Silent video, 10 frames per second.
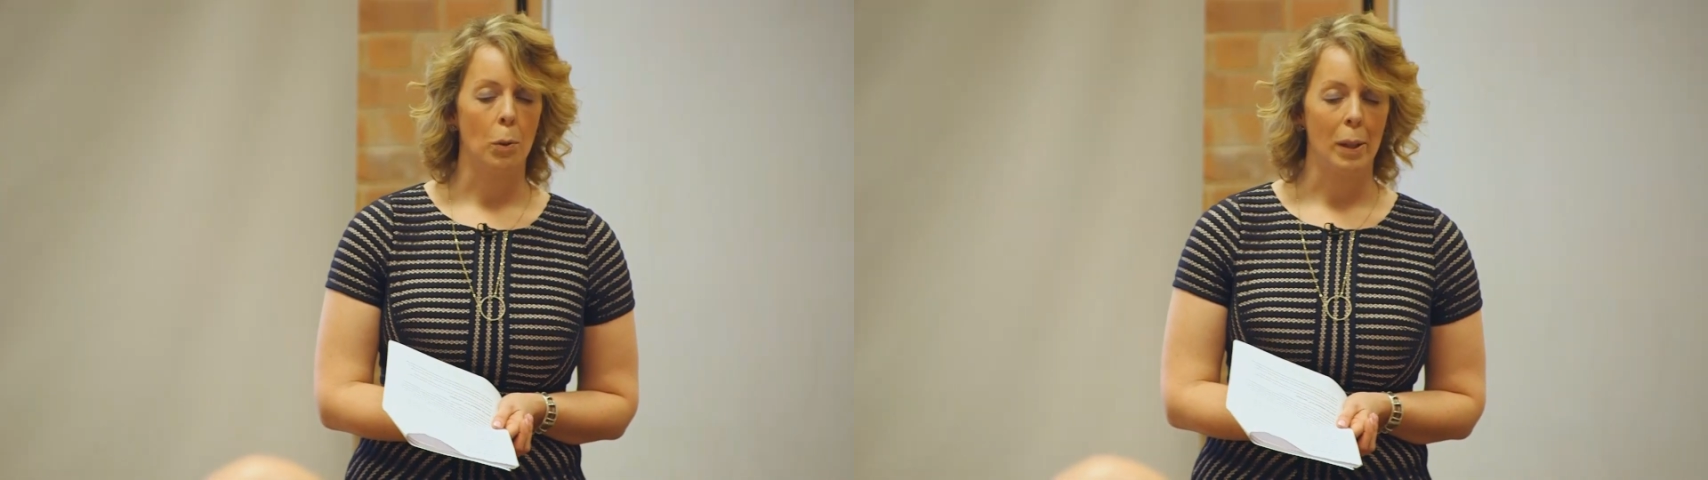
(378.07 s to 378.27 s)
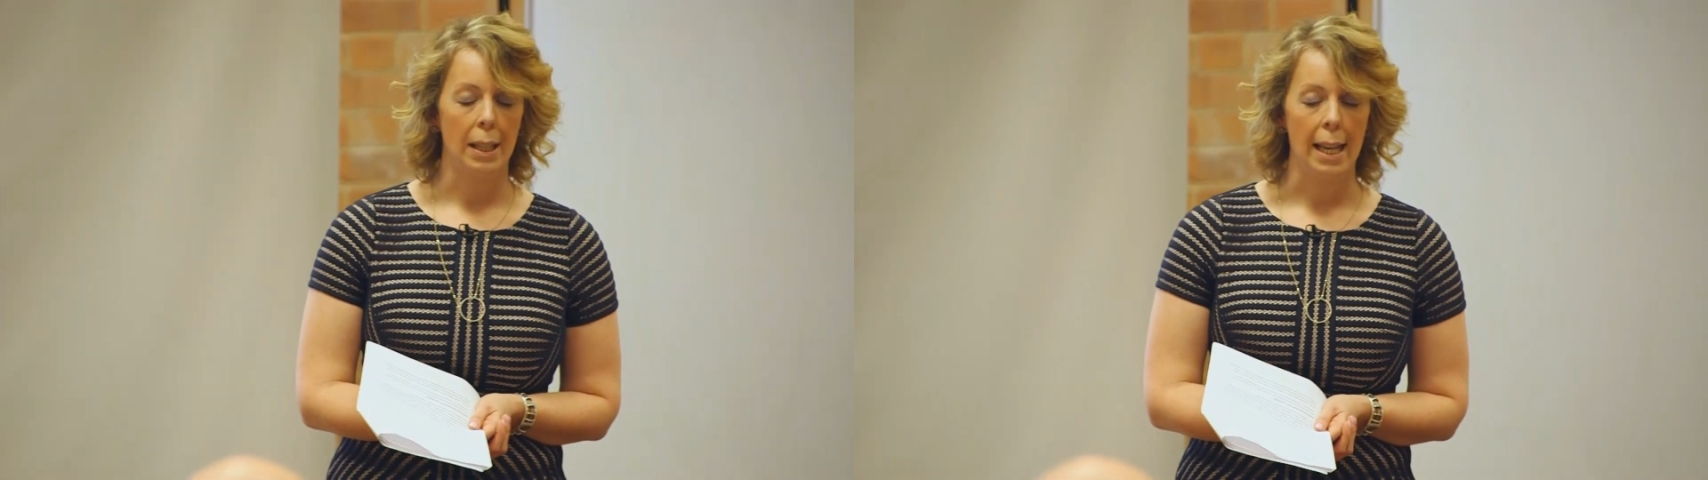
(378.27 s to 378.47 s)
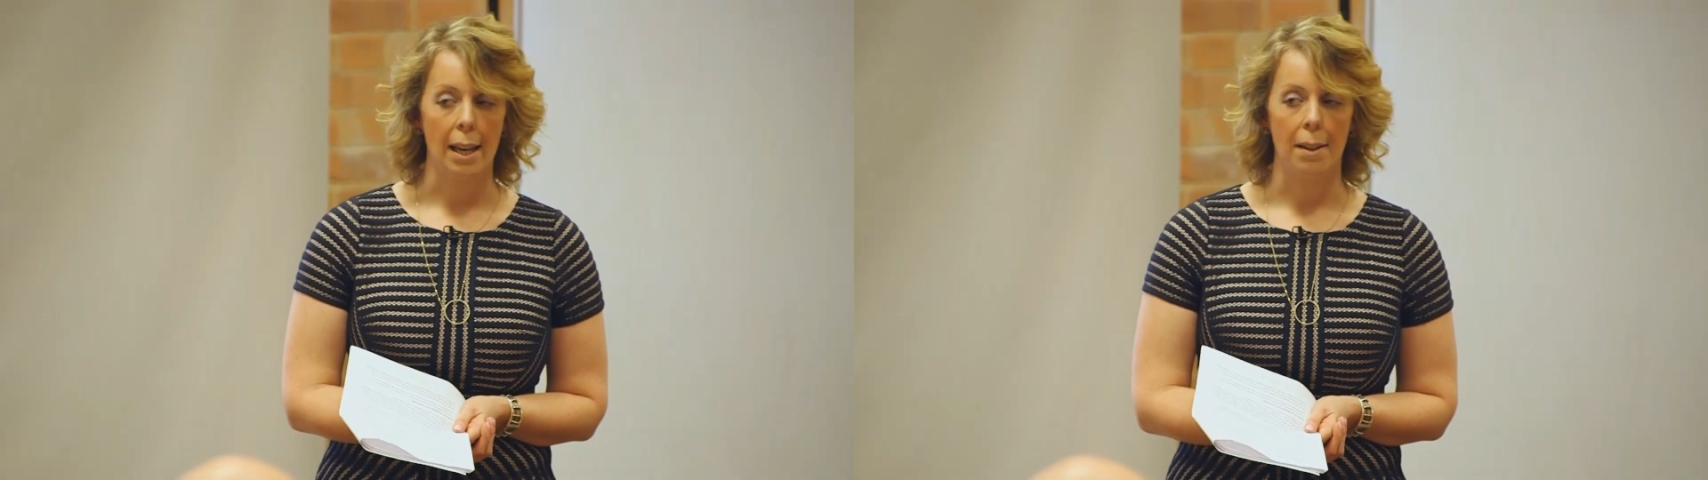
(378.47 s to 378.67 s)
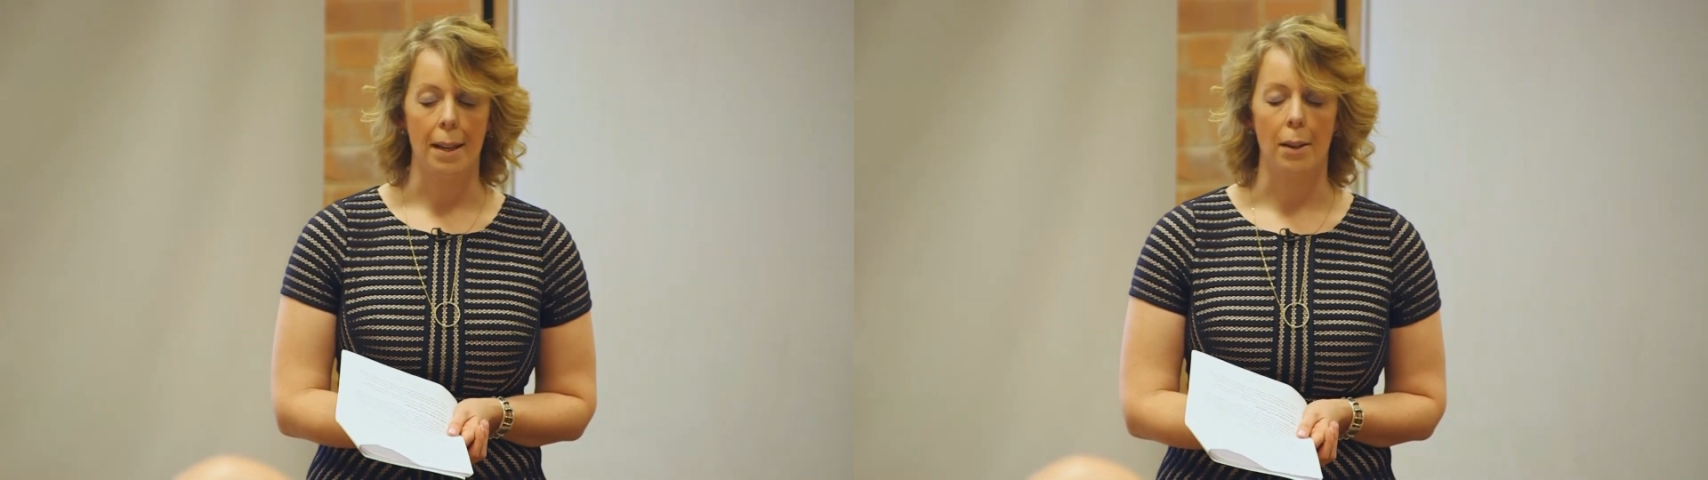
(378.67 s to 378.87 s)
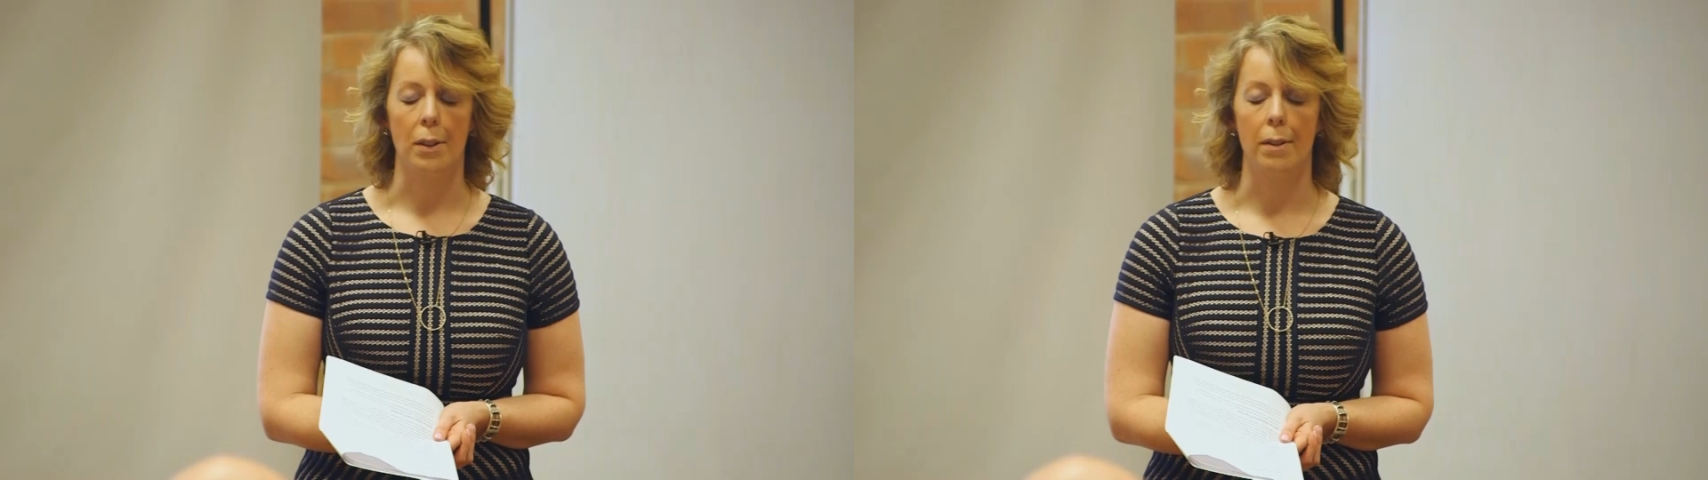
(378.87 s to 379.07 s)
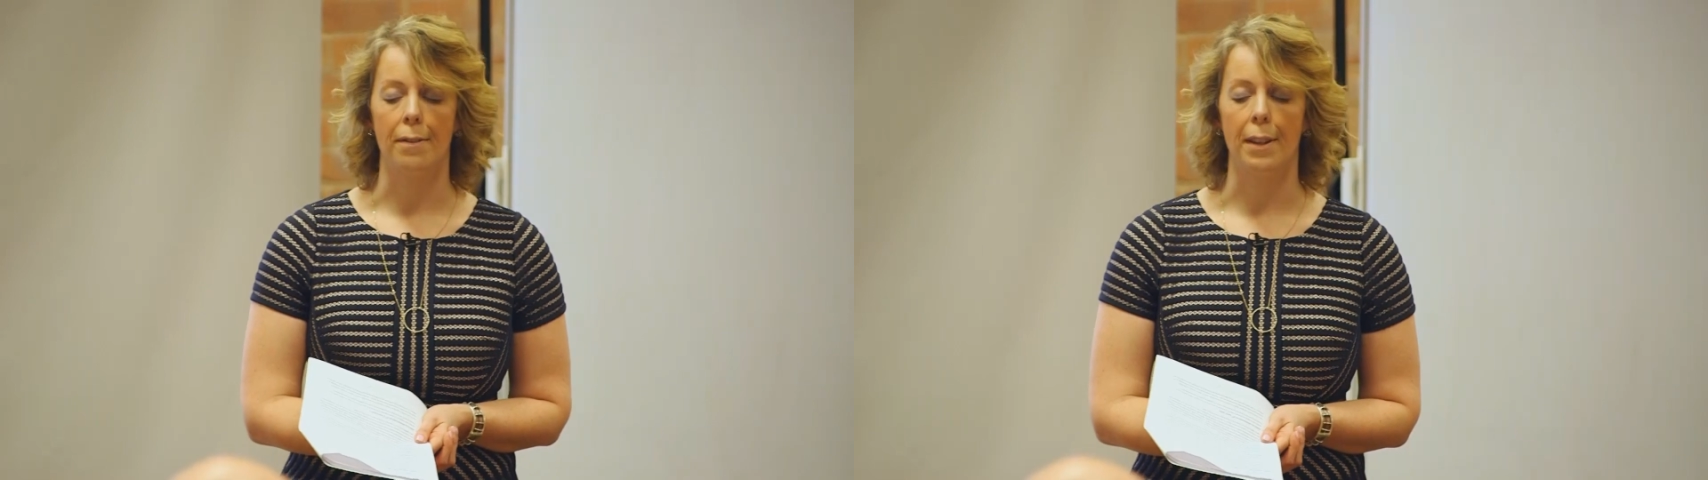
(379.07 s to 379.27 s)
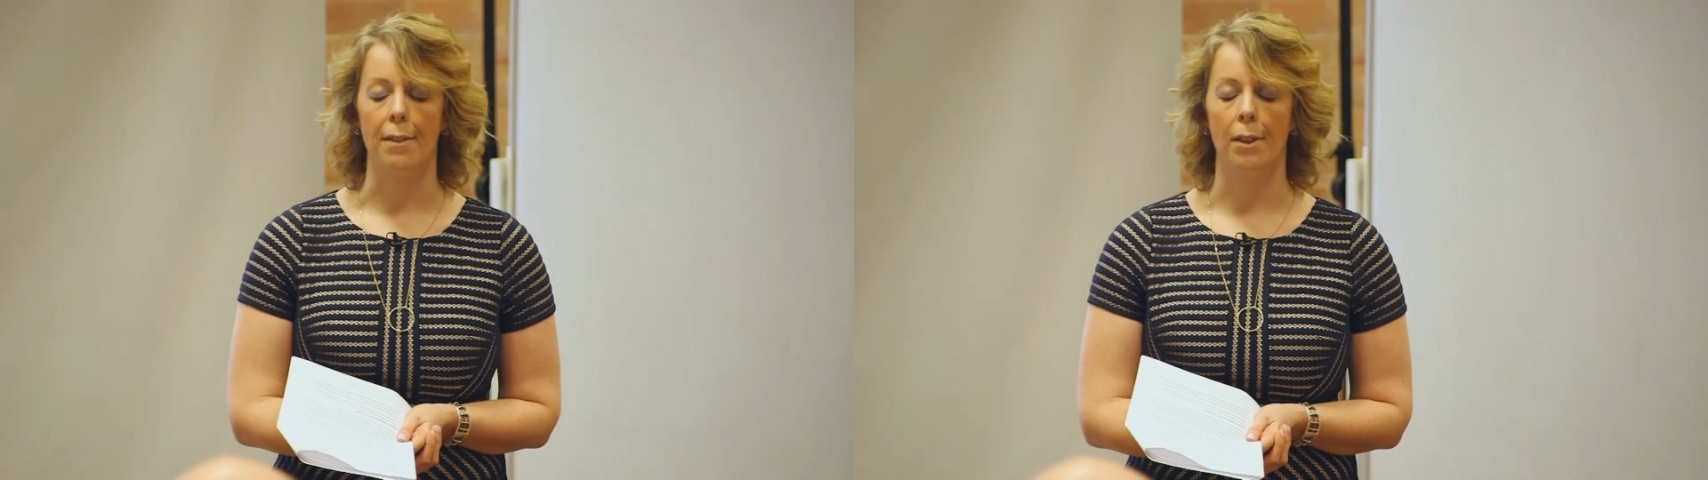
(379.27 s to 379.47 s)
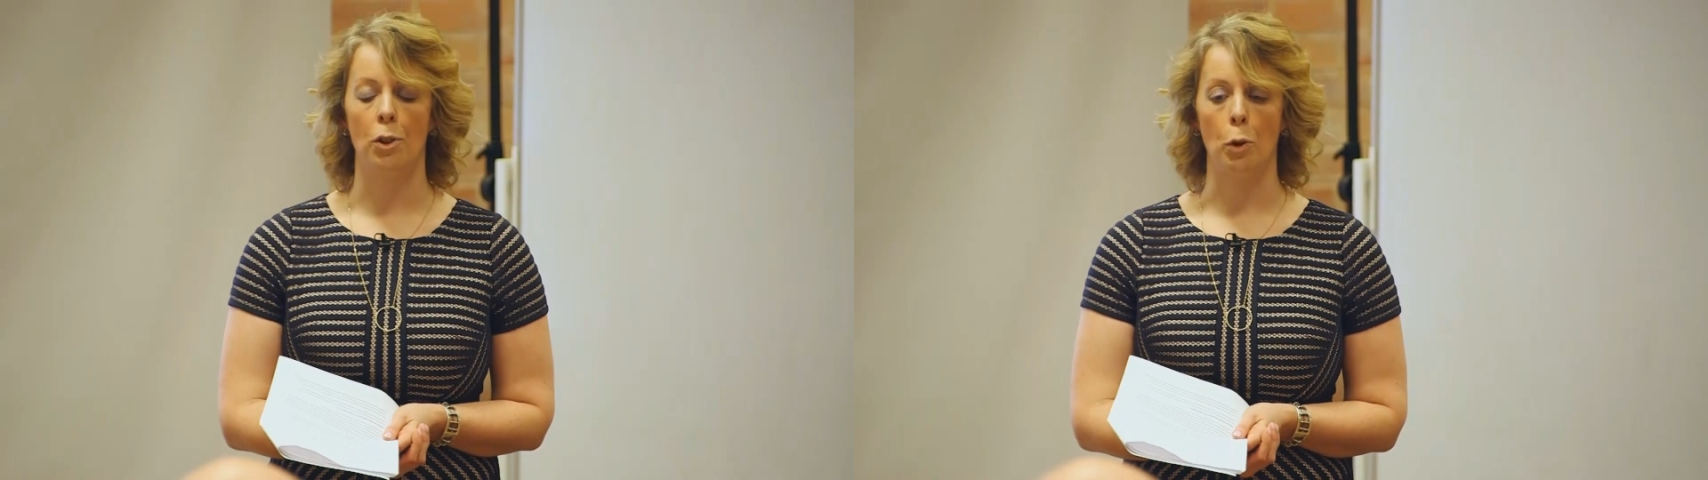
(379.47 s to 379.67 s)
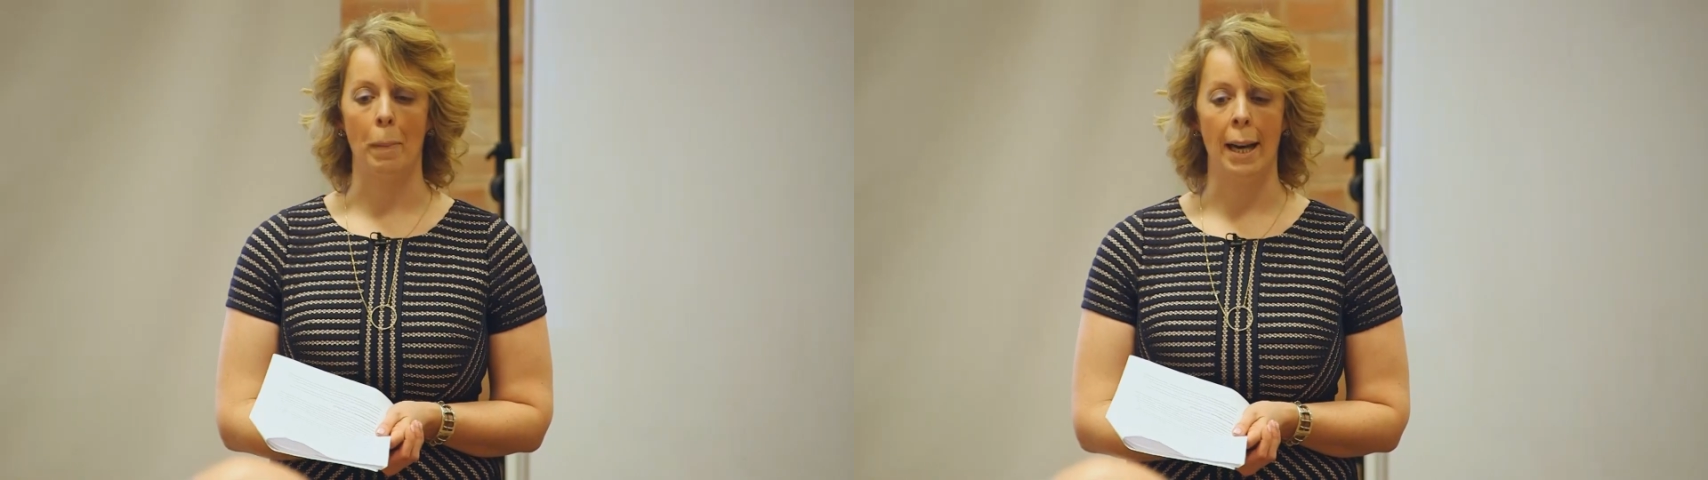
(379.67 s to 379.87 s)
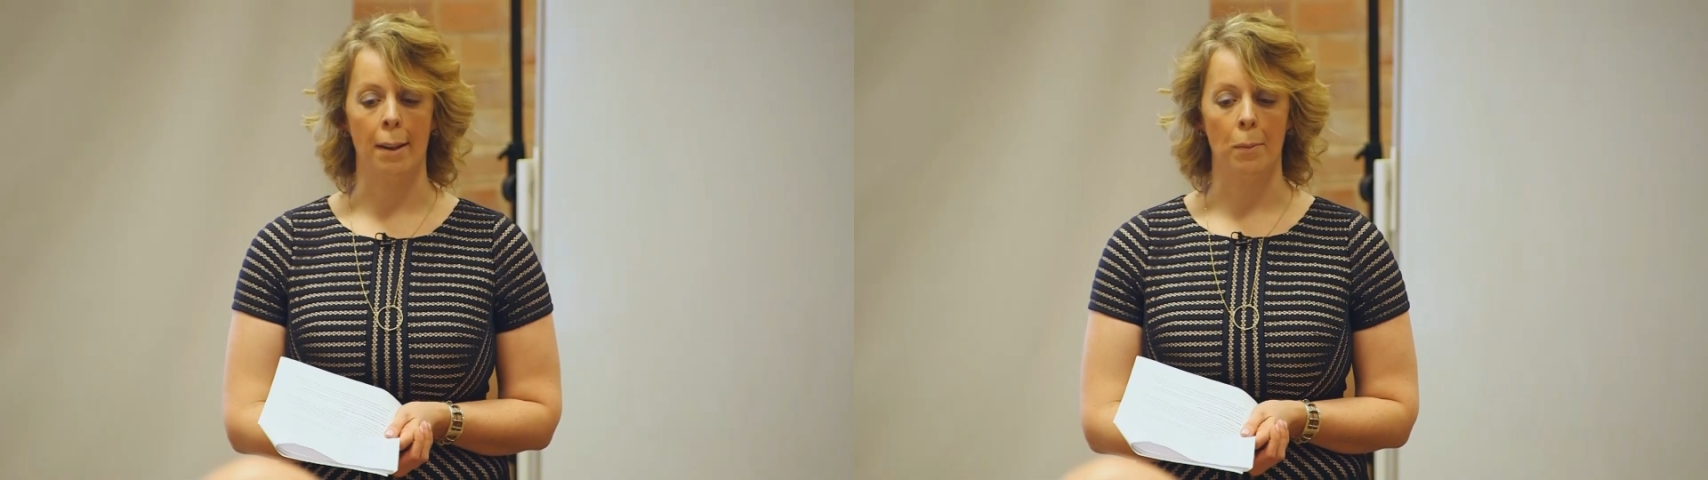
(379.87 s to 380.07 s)

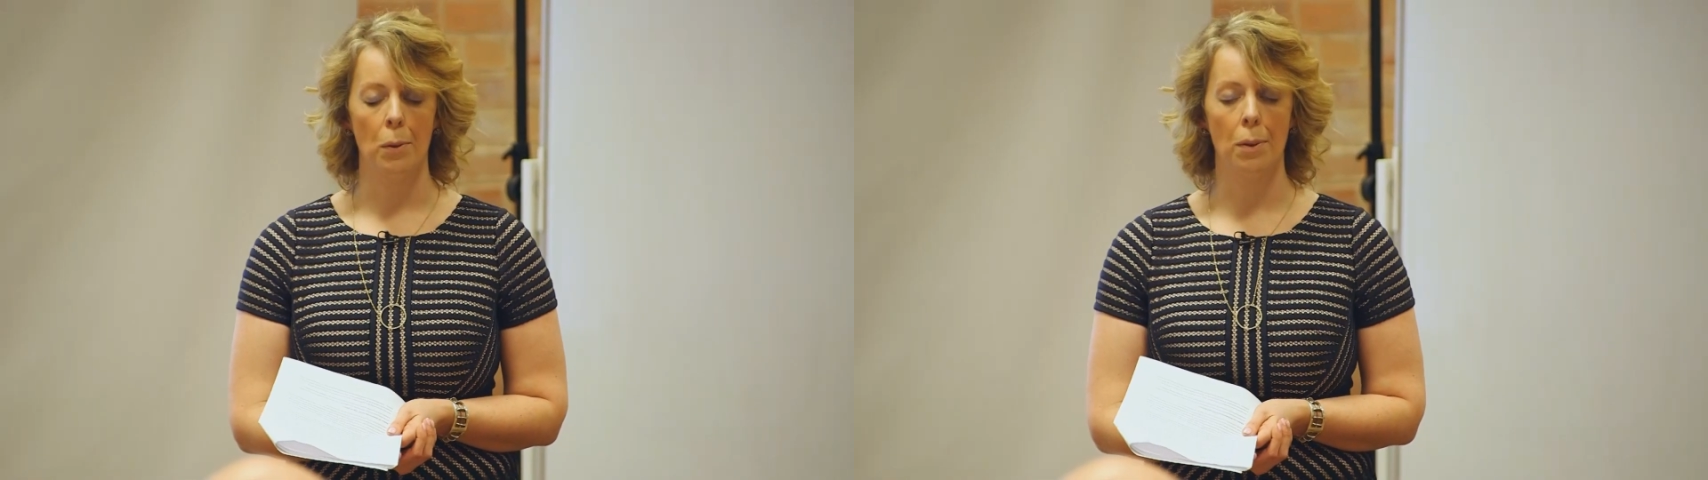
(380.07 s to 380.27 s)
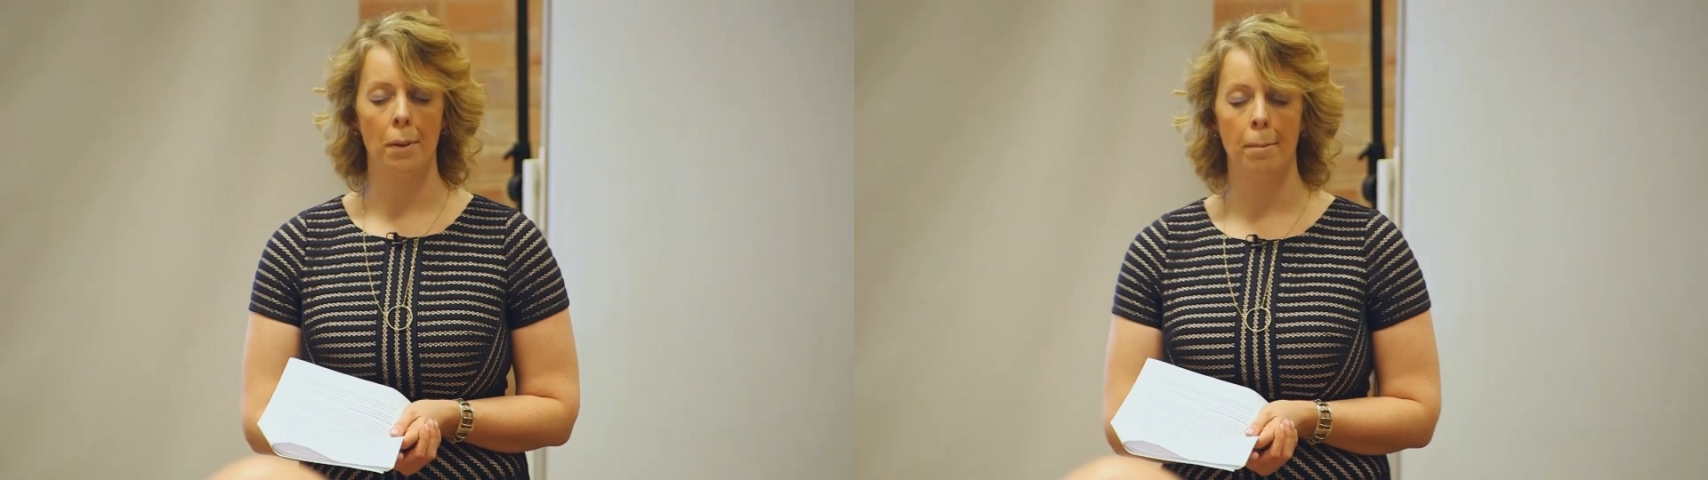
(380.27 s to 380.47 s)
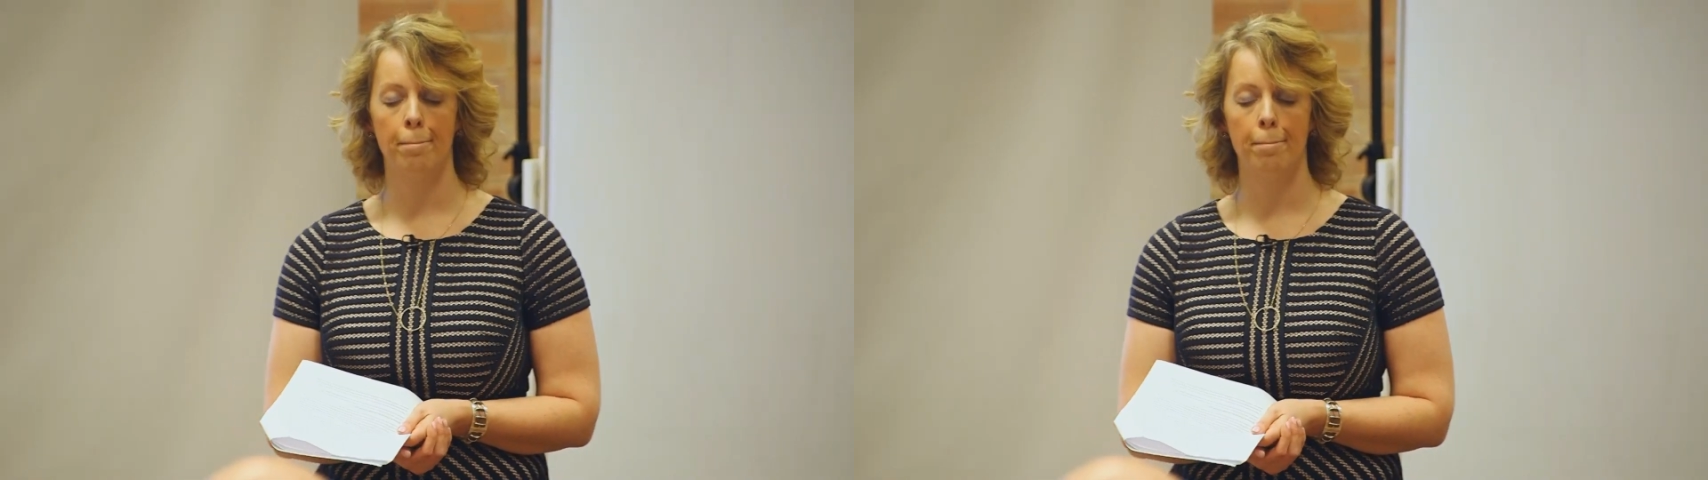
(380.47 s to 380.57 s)
£28,500,